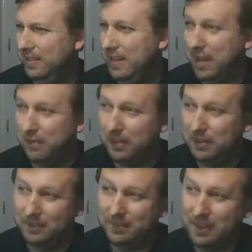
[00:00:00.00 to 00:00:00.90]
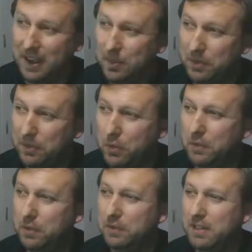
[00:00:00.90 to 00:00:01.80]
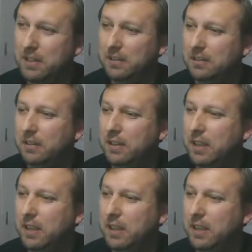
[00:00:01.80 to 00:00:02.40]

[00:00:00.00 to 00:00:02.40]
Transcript: David Hyman 415,